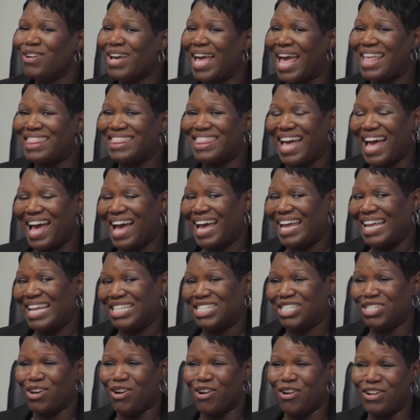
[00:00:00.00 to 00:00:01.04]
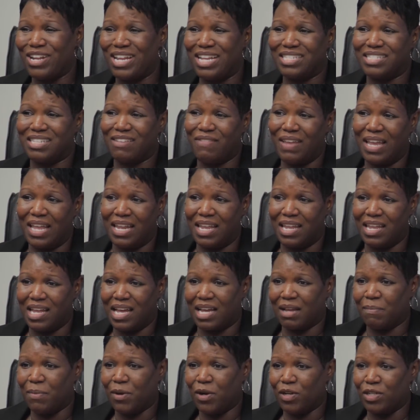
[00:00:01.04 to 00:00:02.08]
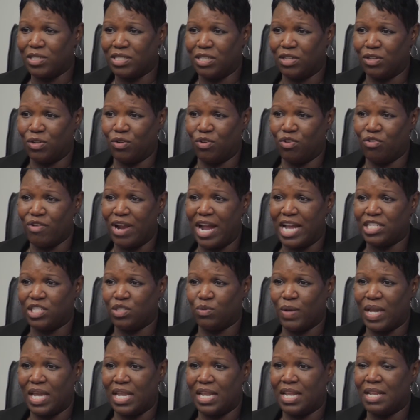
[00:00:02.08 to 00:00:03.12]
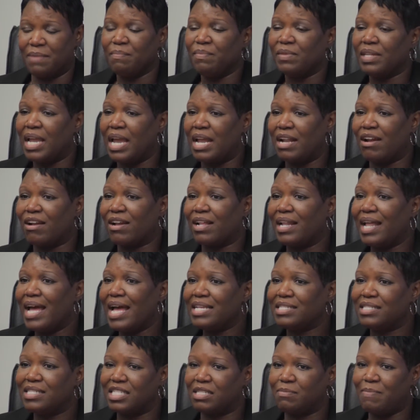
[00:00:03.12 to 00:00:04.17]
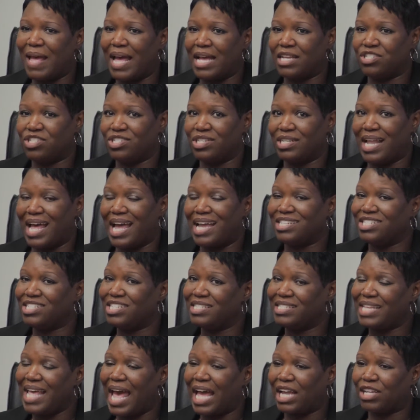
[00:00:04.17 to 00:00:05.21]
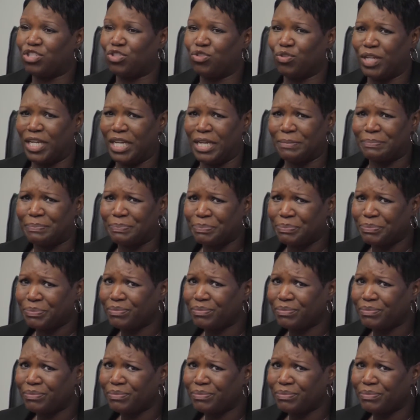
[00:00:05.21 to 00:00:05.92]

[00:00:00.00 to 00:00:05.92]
who had the highest earnings of any young person who graduated in our class this past July. And she's actually